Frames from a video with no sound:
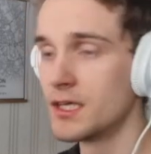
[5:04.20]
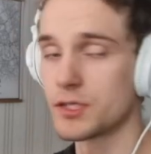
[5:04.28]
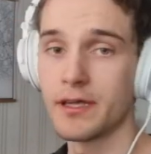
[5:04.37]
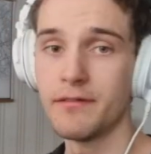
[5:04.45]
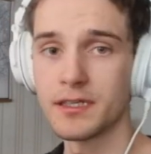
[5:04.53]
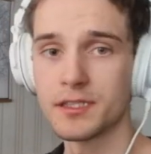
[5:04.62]
So
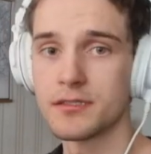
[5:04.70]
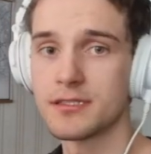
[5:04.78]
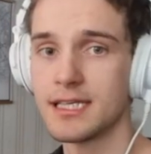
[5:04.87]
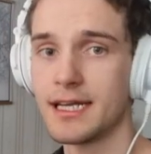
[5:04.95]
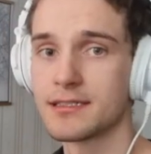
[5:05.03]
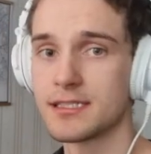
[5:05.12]
if I just
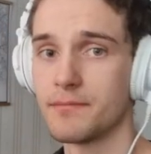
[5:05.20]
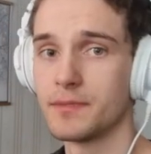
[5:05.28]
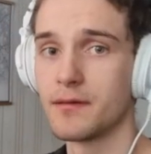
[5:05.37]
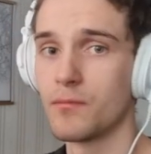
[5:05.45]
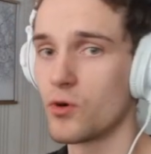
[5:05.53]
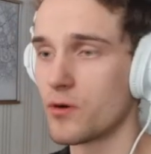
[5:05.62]
select
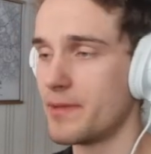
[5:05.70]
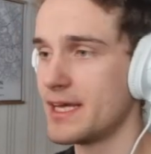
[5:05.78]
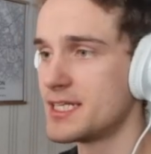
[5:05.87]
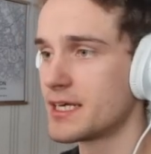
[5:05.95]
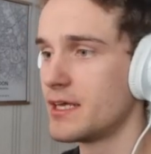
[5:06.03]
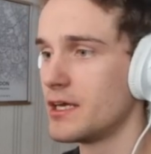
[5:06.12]
something more
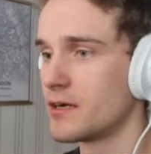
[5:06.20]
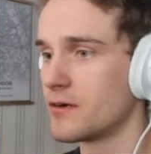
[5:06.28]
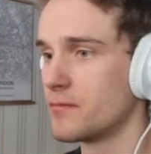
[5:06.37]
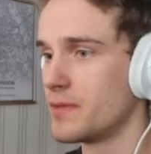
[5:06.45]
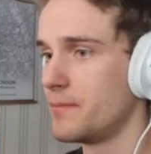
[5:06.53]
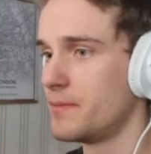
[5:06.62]
basic
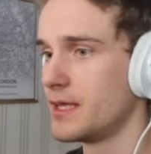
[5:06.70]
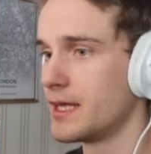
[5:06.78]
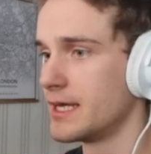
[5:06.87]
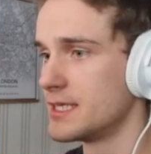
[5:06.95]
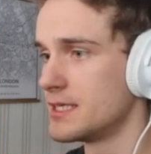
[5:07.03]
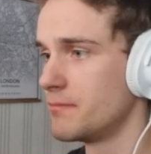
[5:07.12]
here, maybe
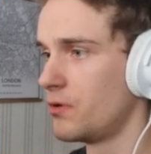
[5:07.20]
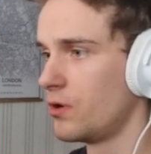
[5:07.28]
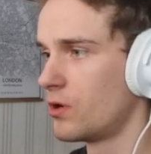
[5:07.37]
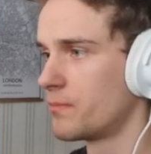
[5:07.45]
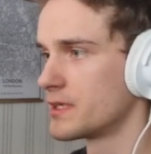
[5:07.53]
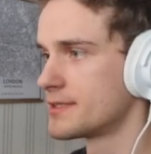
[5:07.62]
a simple
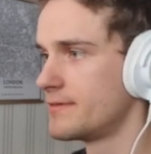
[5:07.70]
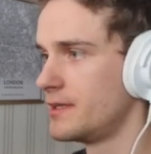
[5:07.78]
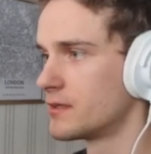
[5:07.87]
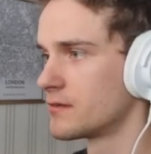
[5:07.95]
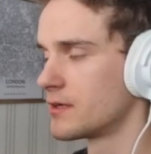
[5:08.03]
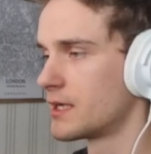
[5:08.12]
low pass
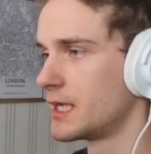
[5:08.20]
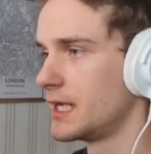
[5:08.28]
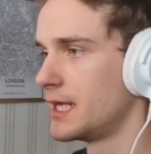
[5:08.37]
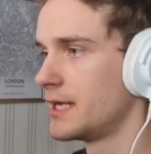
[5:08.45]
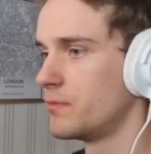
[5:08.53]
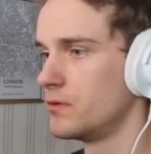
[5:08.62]
filter and
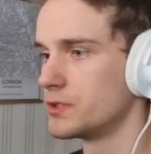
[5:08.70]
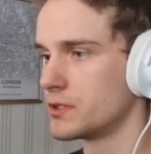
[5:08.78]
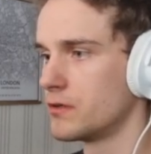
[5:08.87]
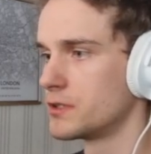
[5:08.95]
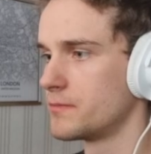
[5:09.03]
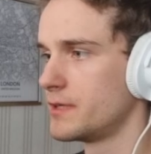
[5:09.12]
enable the
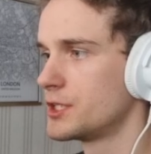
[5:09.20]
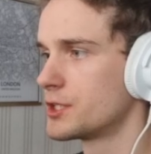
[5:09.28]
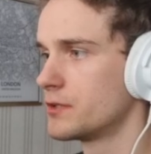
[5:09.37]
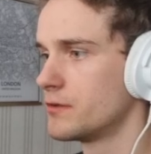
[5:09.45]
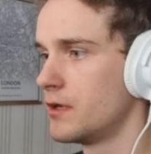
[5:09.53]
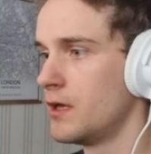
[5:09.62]

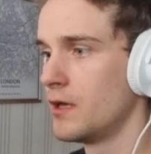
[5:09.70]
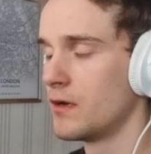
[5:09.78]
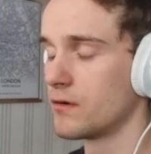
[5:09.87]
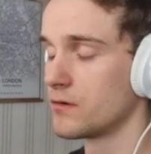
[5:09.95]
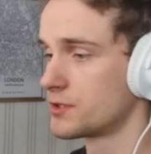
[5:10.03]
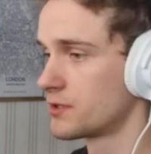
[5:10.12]
automation,
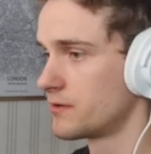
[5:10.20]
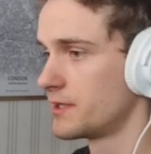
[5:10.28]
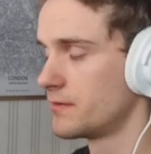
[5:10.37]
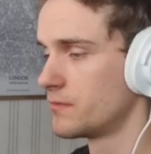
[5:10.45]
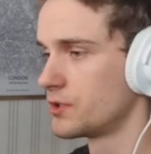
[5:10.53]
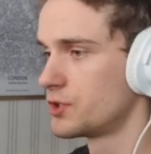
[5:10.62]
or sorry,
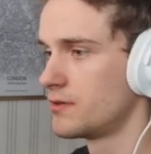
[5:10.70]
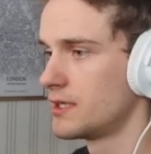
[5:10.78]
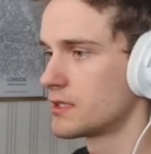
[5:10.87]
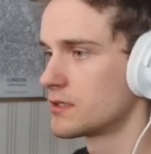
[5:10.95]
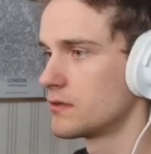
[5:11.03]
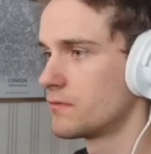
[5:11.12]
the
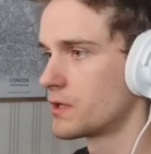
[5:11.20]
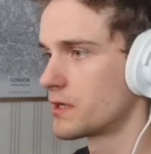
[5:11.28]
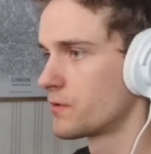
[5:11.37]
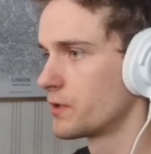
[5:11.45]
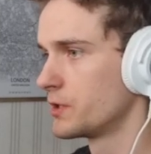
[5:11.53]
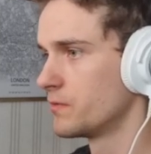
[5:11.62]
modulation,
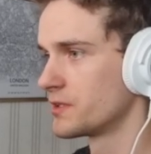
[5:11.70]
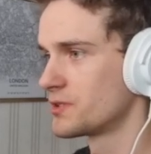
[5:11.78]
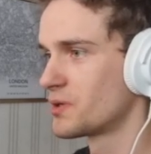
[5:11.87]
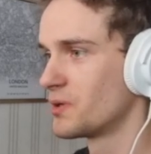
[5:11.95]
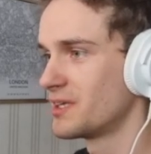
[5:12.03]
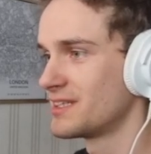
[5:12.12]
whatever you want
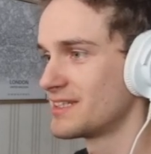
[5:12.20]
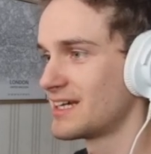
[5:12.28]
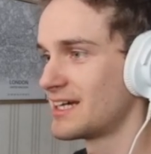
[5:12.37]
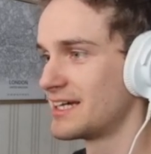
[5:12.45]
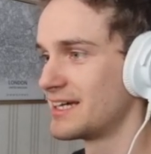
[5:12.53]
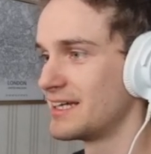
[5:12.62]
to call it,
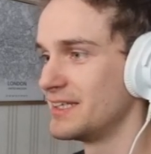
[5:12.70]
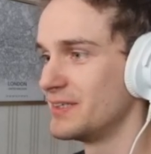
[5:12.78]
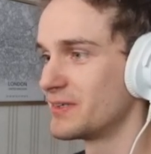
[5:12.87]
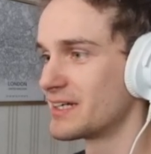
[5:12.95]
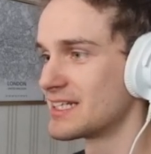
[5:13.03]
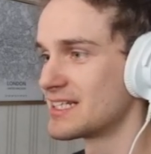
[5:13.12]

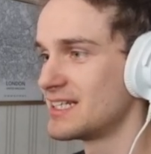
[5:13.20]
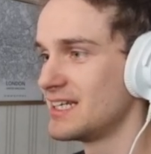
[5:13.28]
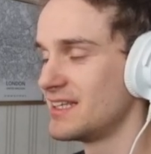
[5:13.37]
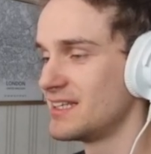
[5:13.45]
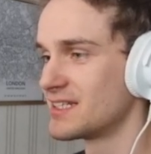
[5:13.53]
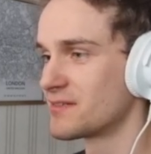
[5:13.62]
you can
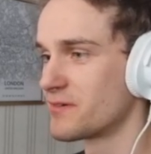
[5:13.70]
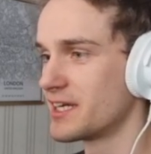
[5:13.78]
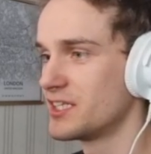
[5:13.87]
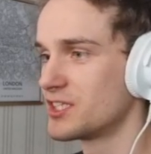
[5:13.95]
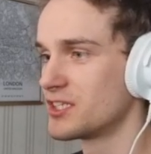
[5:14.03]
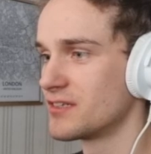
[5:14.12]
see this
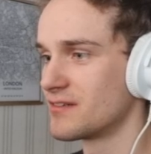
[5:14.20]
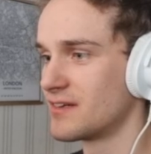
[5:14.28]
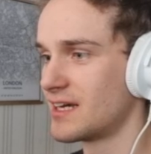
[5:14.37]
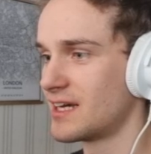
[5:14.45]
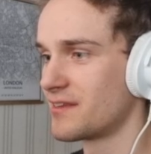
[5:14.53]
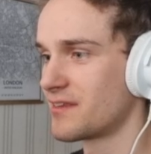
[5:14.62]
range
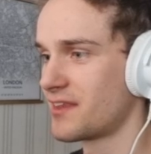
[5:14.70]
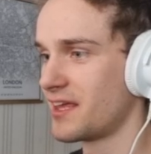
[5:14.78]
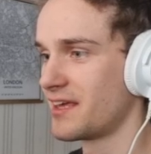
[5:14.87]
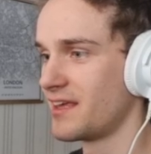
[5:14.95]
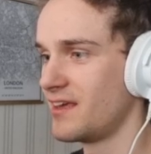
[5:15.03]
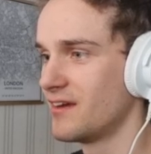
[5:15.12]

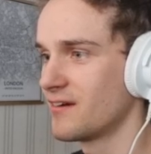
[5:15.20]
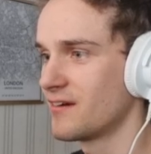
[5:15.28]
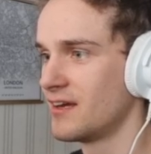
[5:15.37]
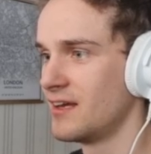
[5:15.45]
thing here,